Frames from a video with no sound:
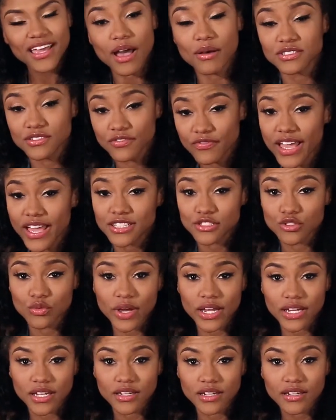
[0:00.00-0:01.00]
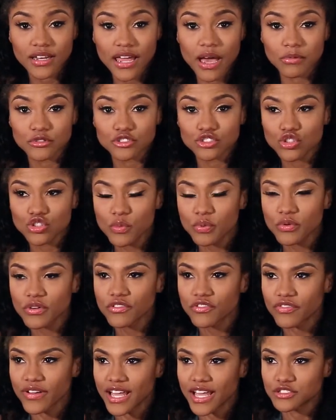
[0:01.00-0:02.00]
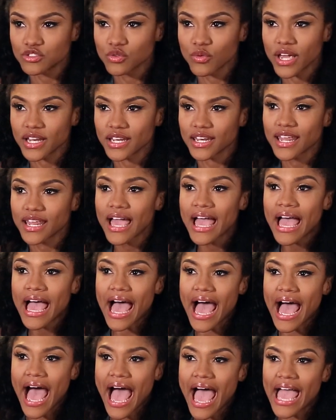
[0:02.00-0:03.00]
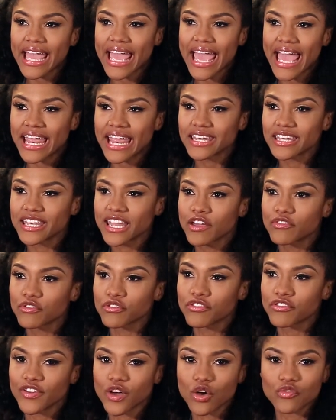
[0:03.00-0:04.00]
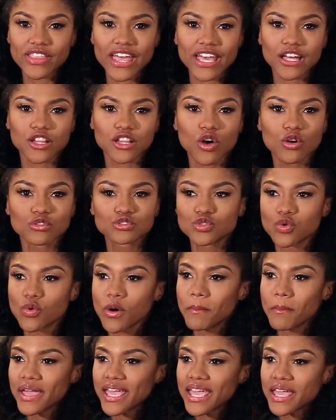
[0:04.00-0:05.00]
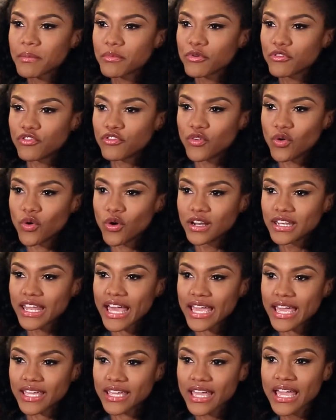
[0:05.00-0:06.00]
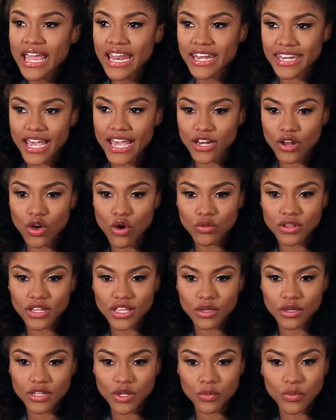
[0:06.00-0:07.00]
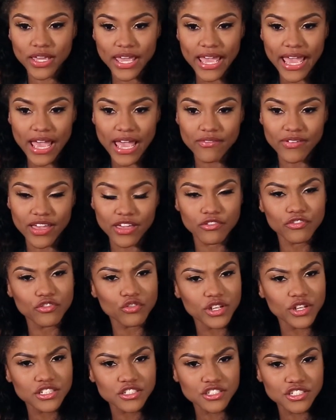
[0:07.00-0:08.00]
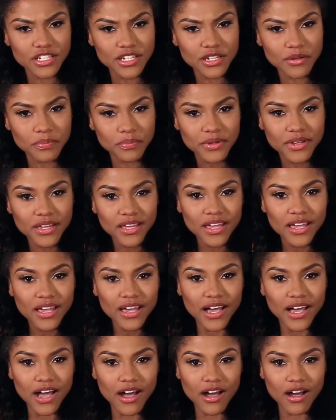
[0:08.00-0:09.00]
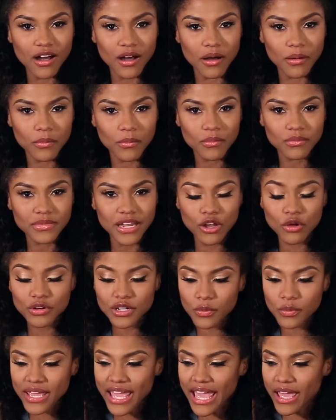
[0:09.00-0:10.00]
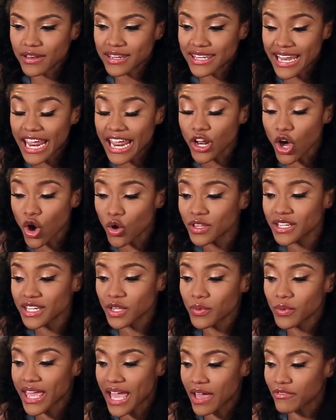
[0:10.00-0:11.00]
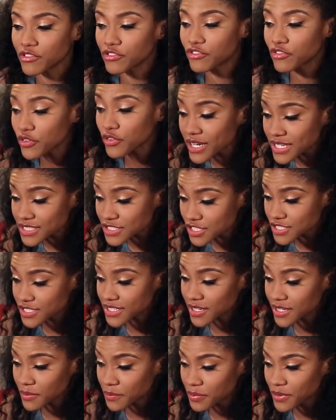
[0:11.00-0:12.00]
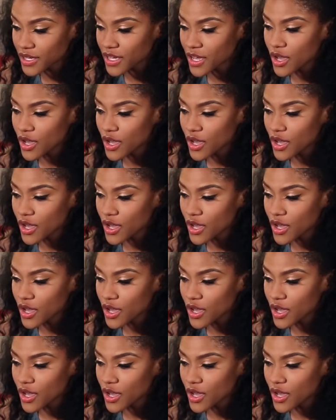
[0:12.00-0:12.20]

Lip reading: I was infatuated. I was super infatuated. I had never felt that close to a man before. Like, not only did we have a friendship, not only did we have a friendship,